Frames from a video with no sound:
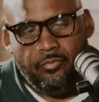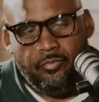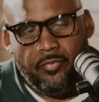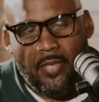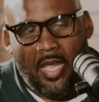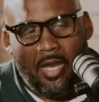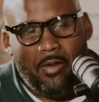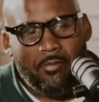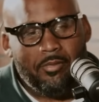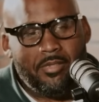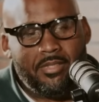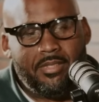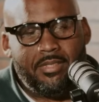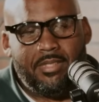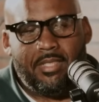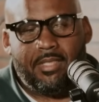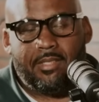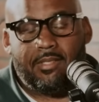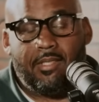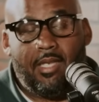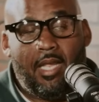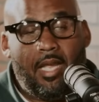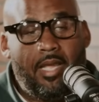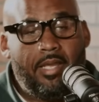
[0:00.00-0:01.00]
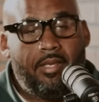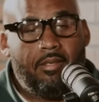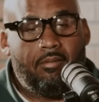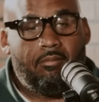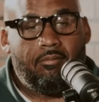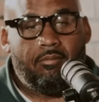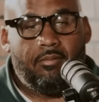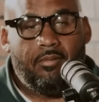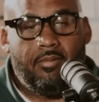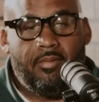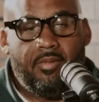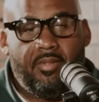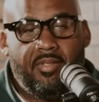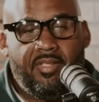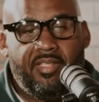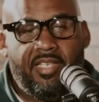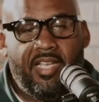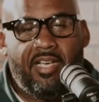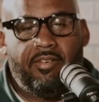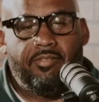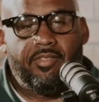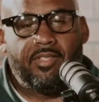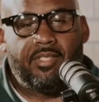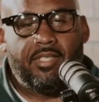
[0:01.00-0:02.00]
that was just like
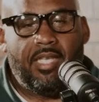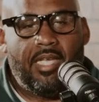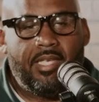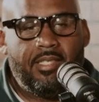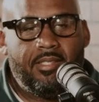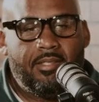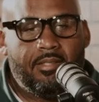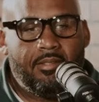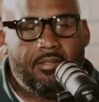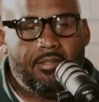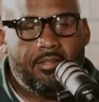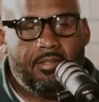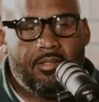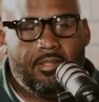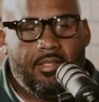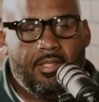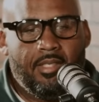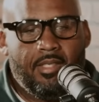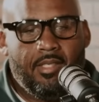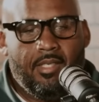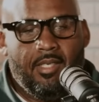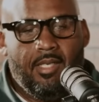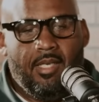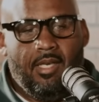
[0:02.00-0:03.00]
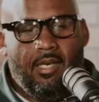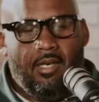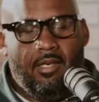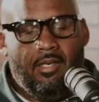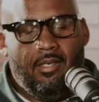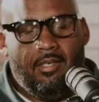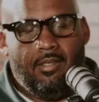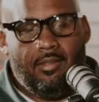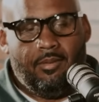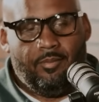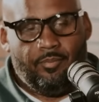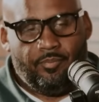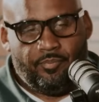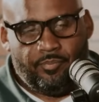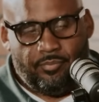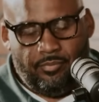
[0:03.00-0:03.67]
devastation. I